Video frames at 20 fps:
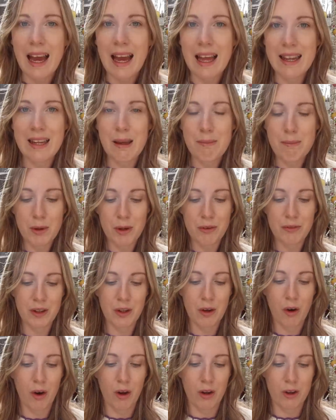And then
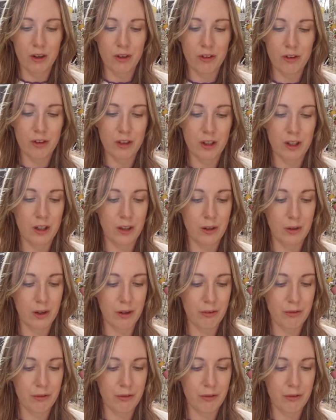moving on to